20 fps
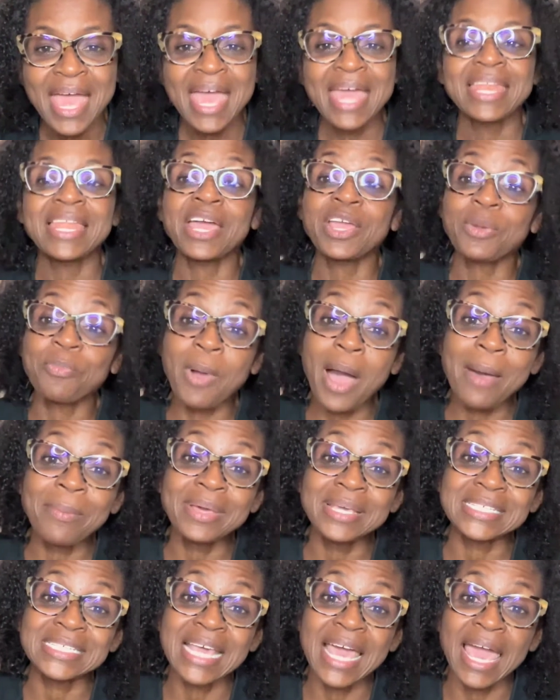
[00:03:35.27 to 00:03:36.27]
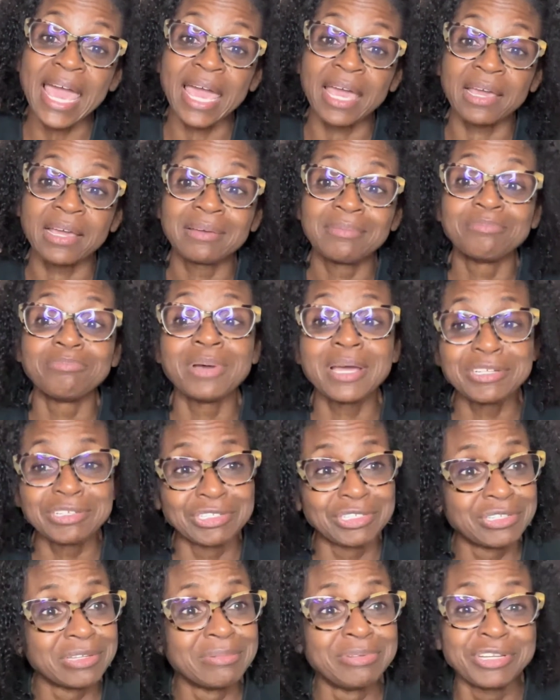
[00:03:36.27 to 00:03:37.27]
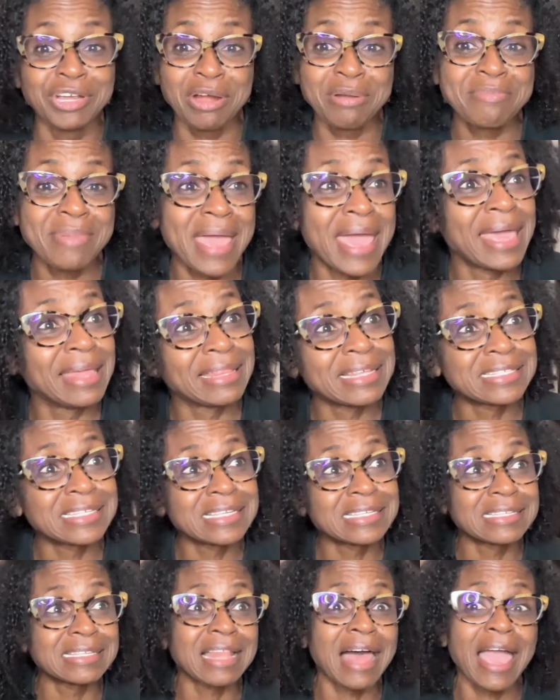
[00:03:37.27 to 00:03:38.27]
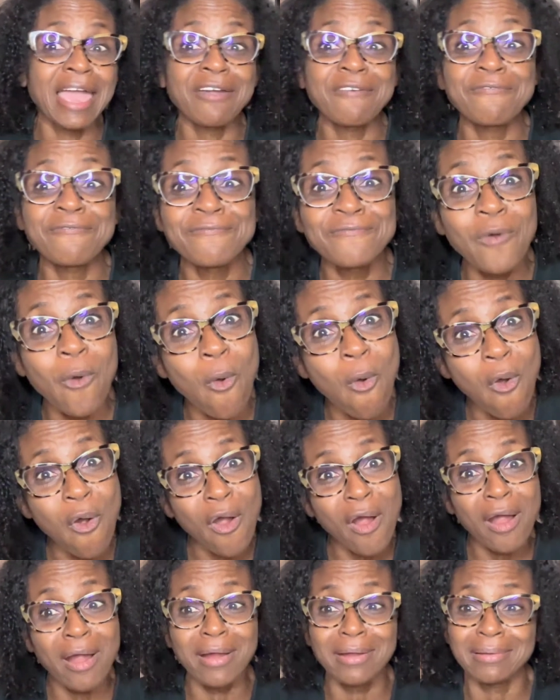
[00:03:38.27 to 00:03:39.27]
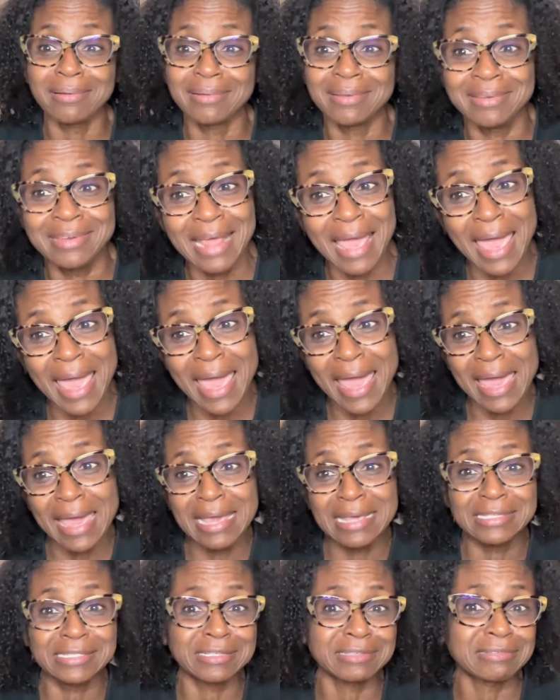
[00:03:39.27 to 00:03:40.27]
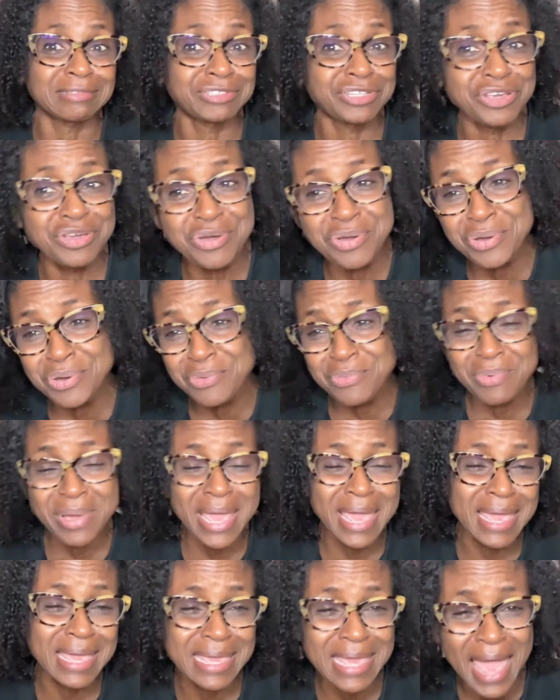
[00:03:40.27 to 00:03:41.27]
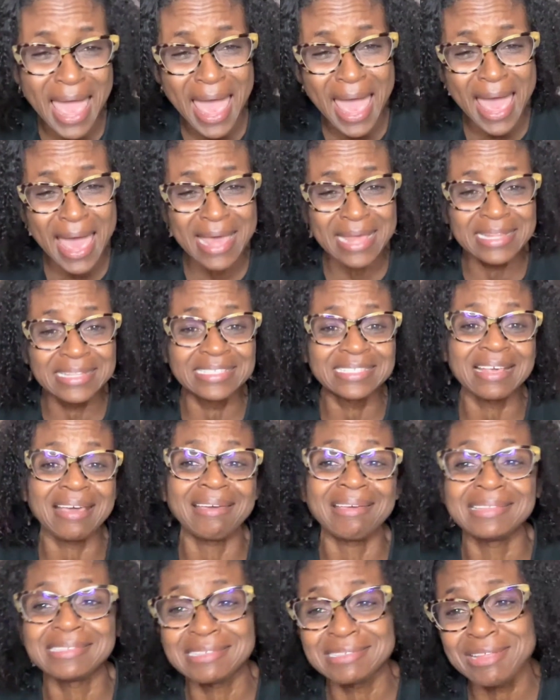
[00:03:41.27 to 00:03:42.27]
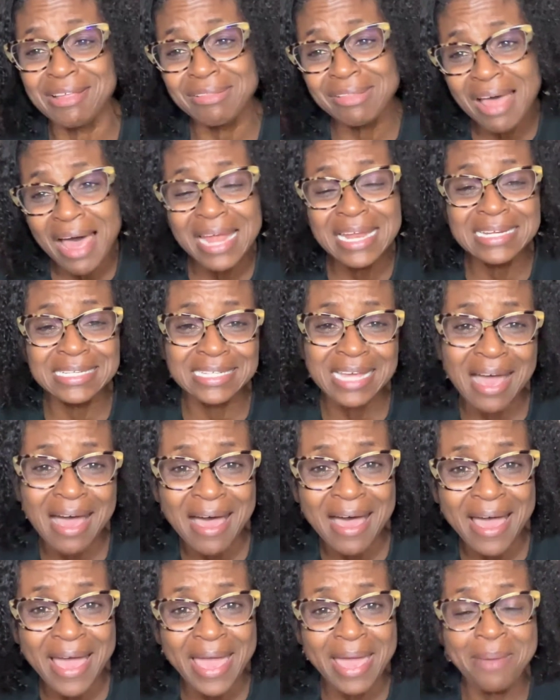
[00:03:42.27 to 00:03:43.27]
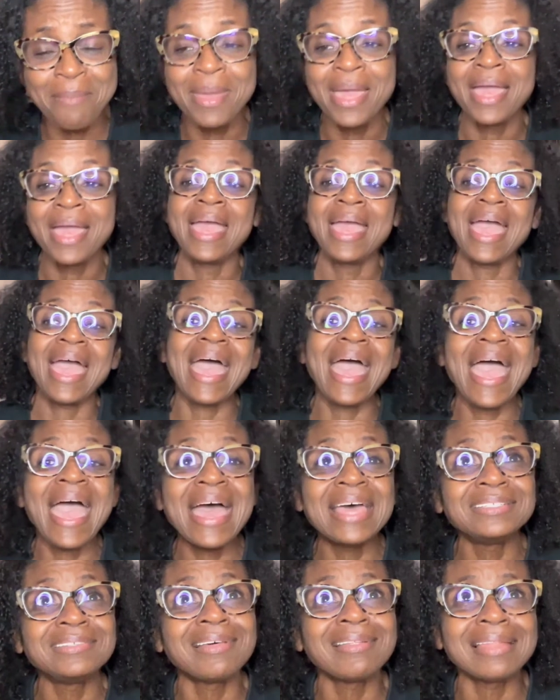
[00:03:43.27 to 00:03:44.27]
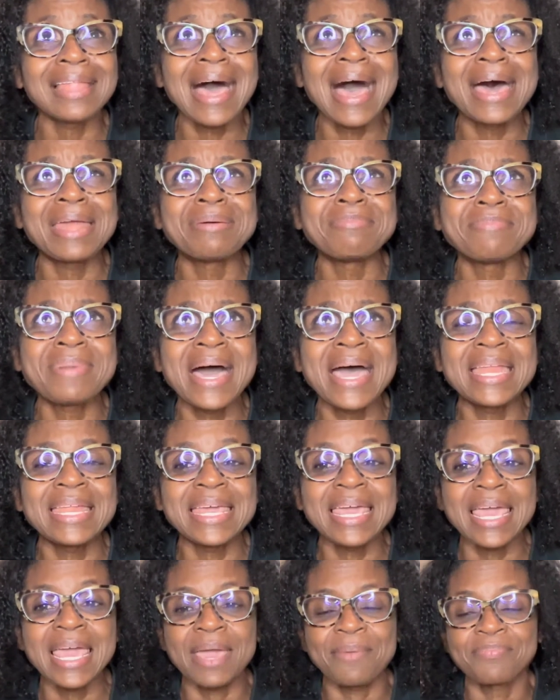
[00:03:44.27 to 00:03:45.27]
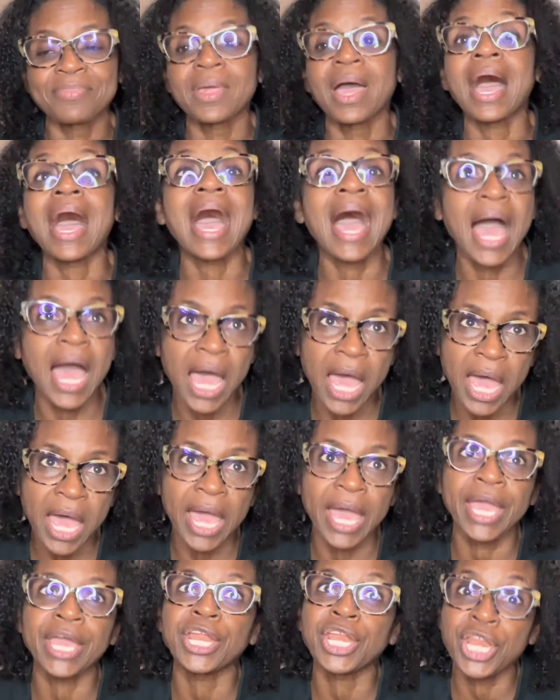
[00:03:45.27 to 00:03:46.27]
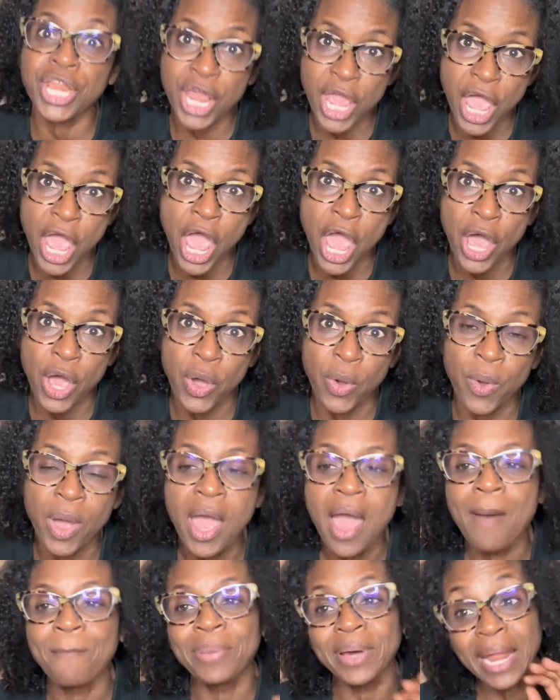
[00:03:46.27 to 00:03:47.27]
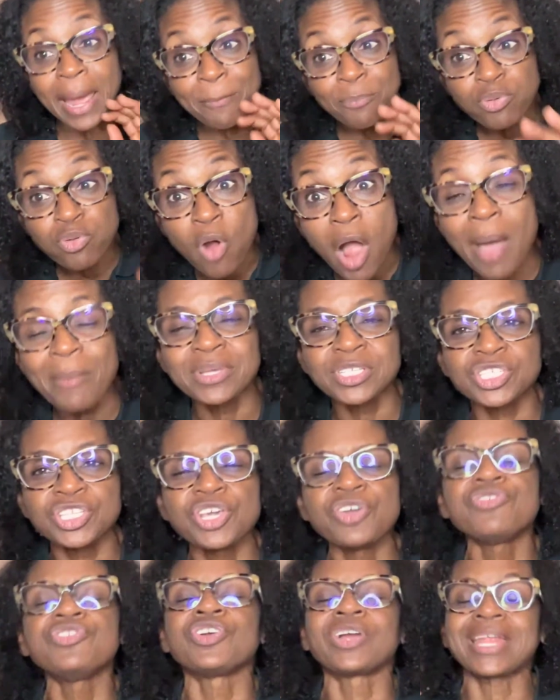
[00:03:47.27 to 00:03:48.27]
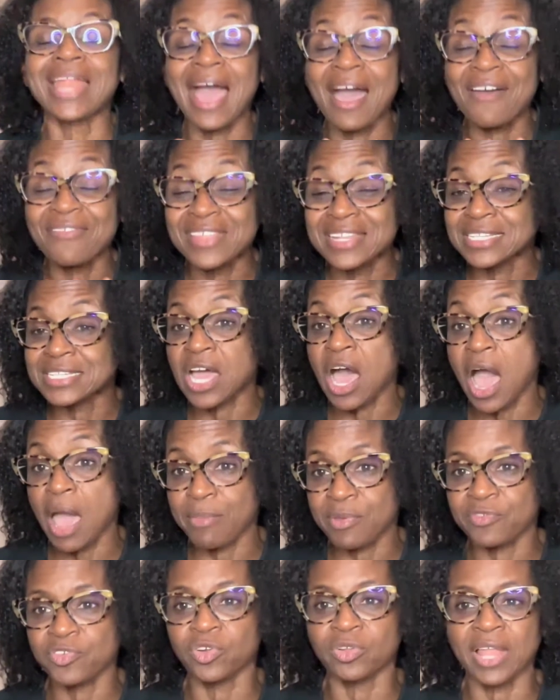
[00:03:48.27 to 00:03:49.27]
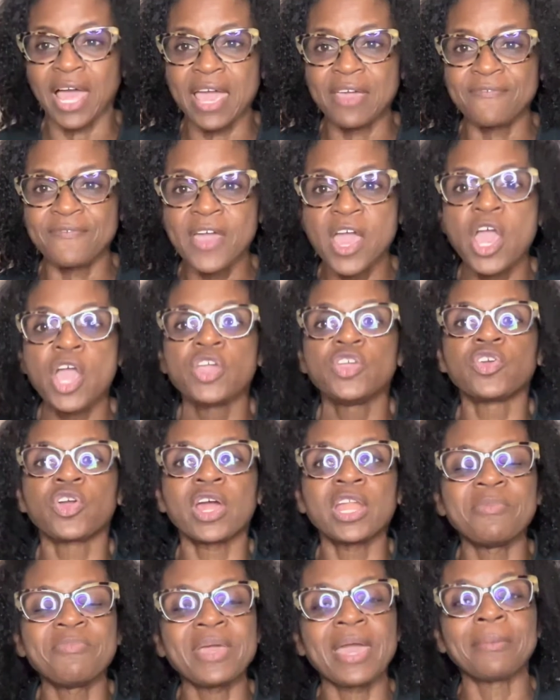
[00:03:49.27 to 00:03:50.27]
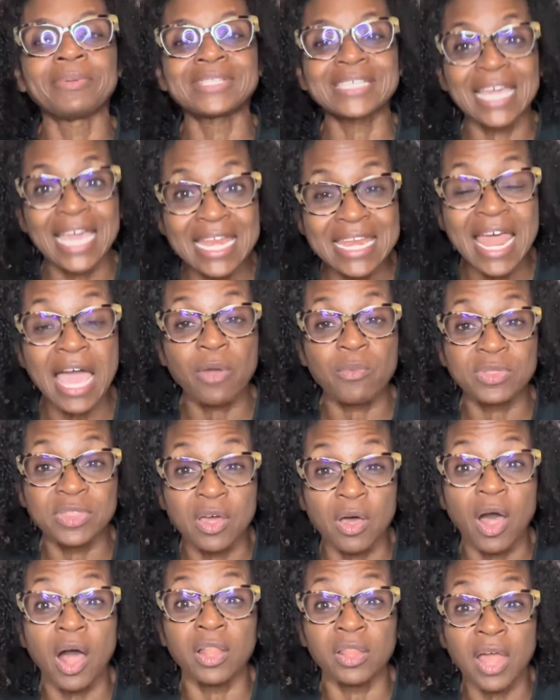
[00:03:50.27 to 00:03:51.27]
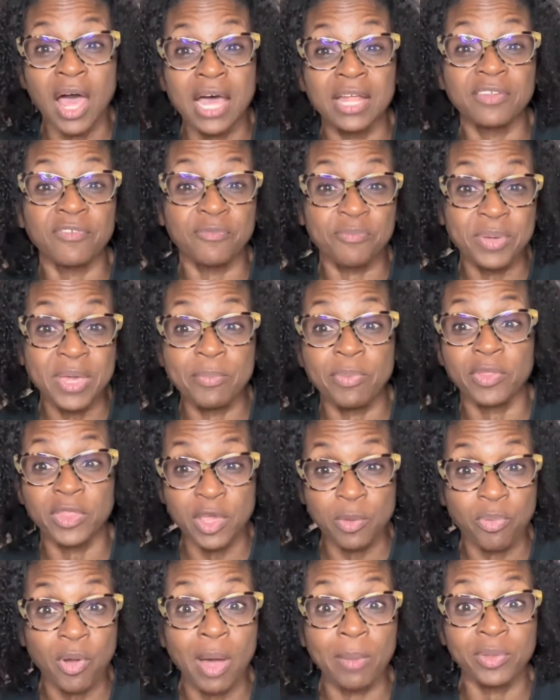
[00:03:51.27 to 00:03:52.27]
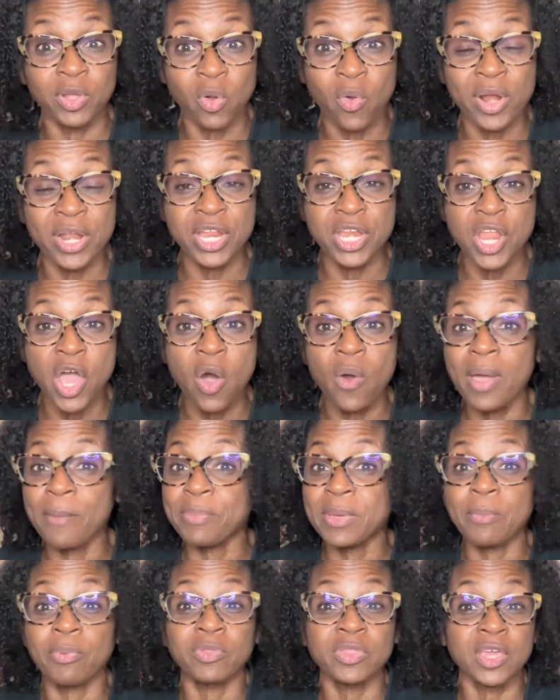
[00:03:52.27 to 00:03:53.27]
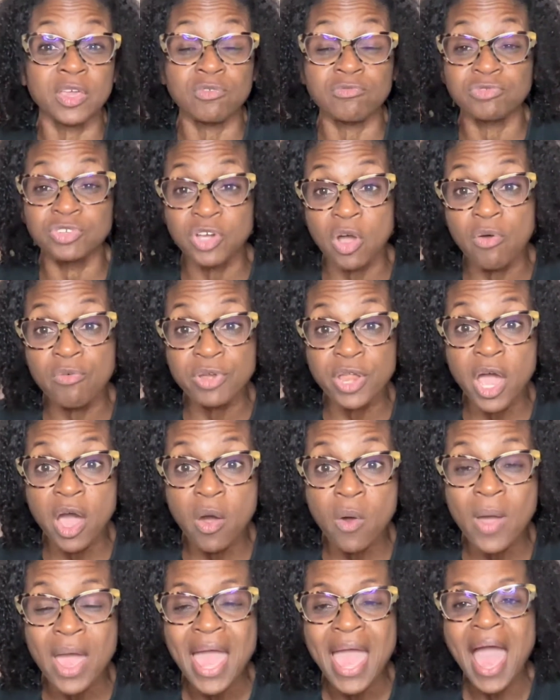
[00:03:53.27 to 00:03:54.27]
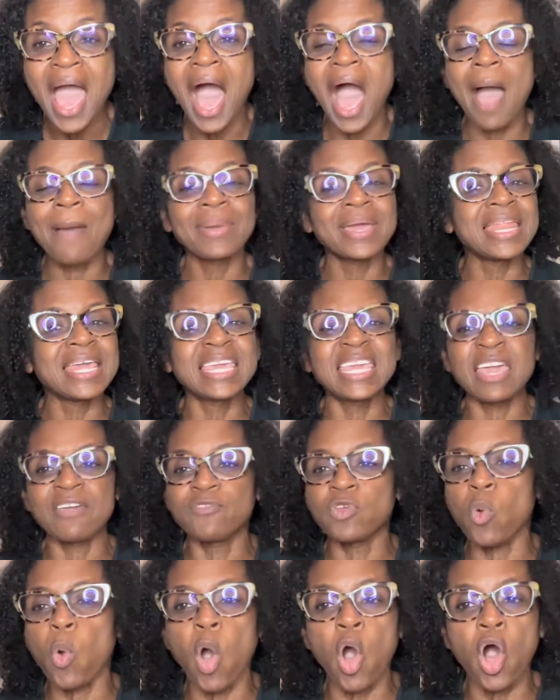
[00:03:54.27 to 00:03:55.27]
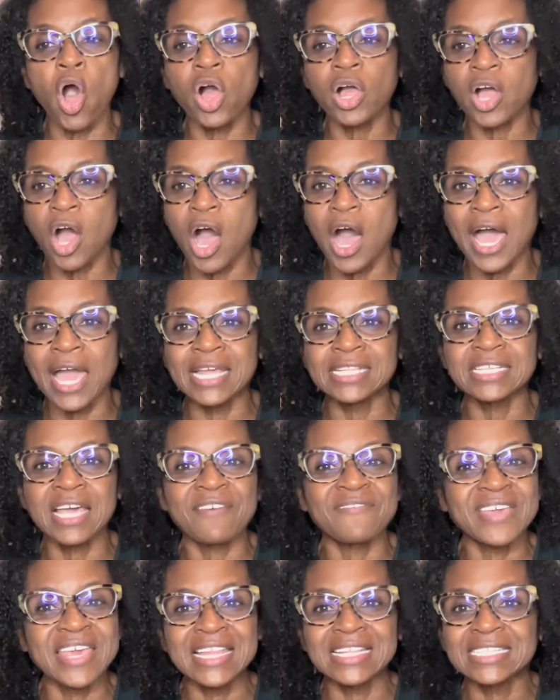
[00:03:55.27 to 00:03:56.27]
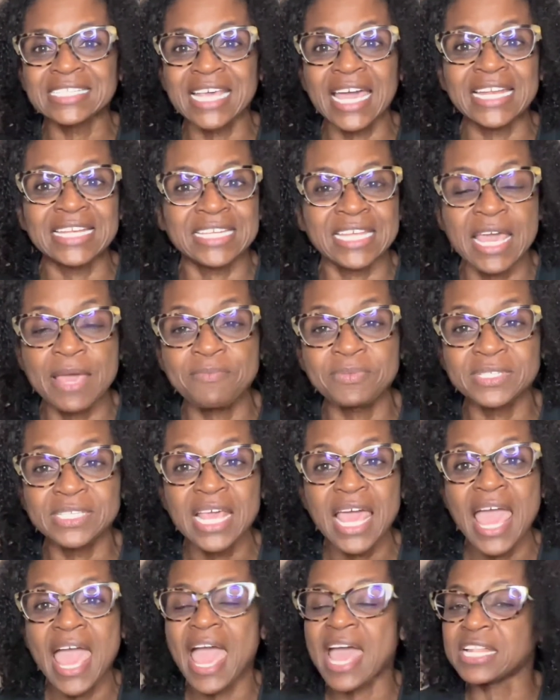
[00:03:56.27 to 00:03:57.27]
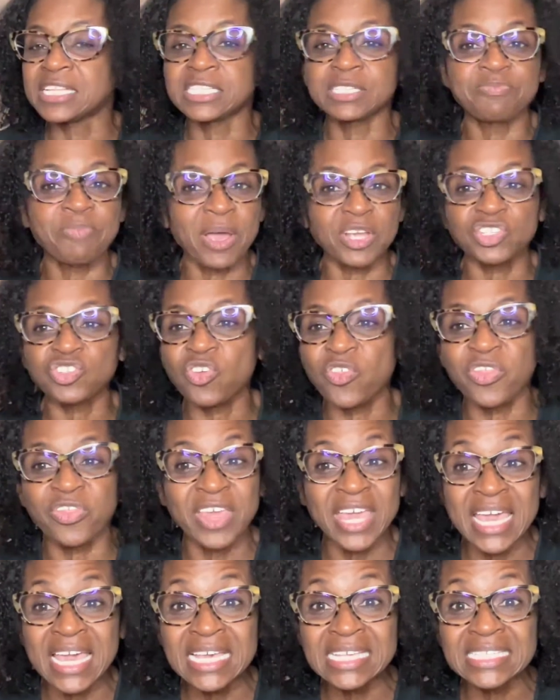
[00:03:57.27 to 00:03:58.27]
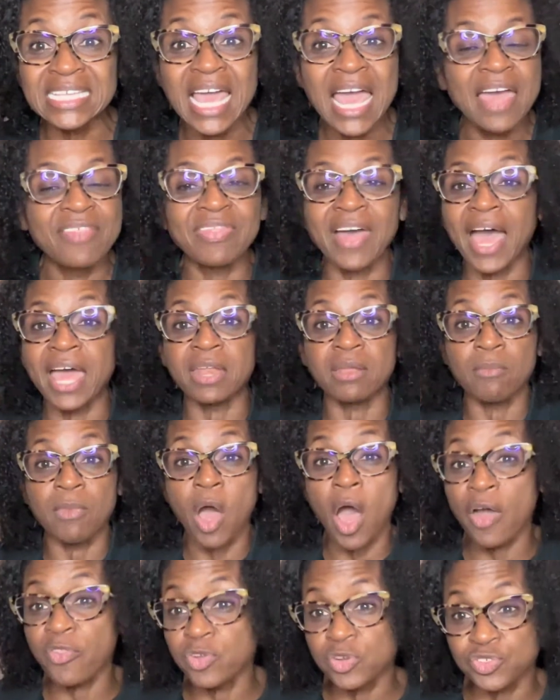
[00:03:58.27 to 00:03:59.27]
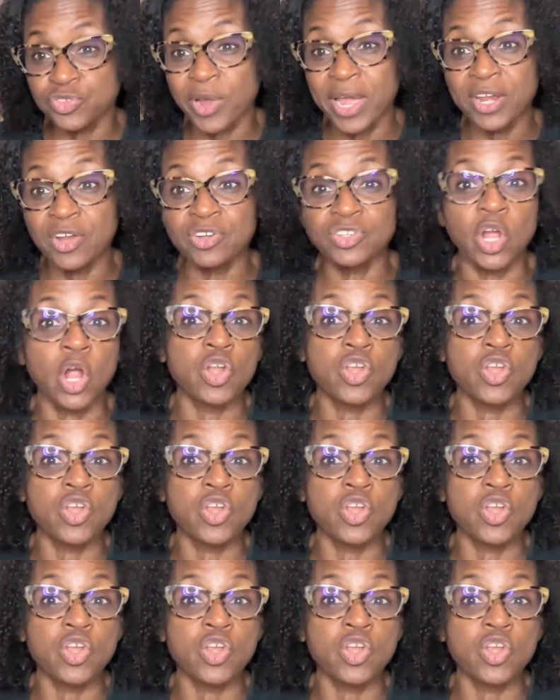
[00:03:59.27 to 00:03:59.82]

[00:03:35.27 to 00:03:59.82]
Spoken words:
Now, you're probably saying, but Charmaine, this is like 4 days, 2 weekends. This is a lot of time and a lot of money. I know, but I promise you, you're going to have the time of your life. You're going to be able to connect with a lot of people that you probably already know and people that you don't know. I'm going to give you all kinds of inside tips and special things that other trainers are